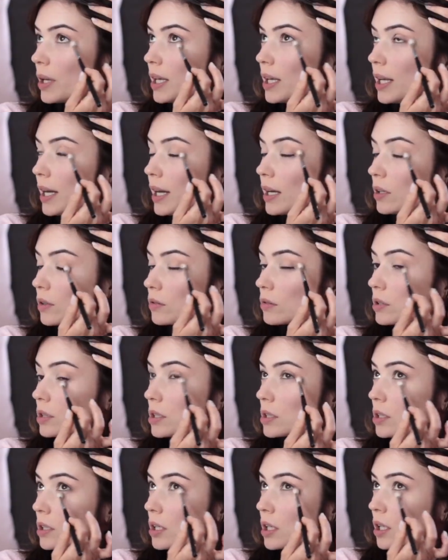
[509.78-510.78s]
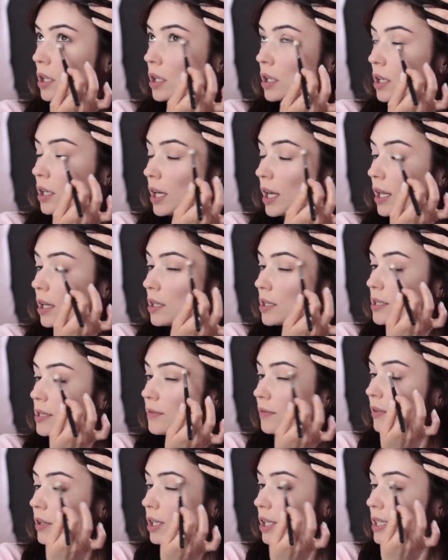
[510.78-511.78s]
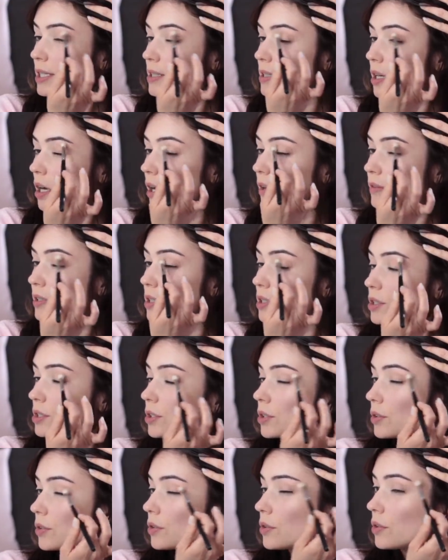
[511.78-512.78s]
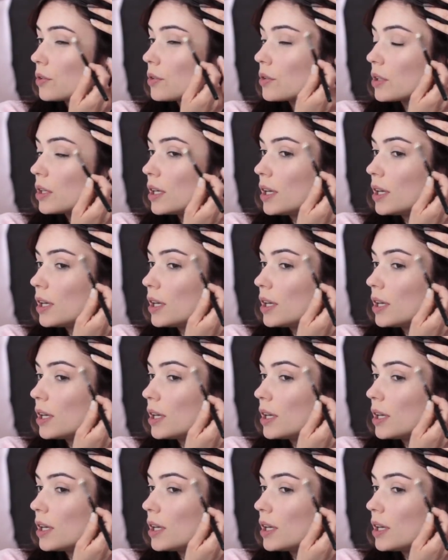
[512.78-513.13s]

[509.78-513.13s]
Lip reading: and out. And it's very soft and subtle.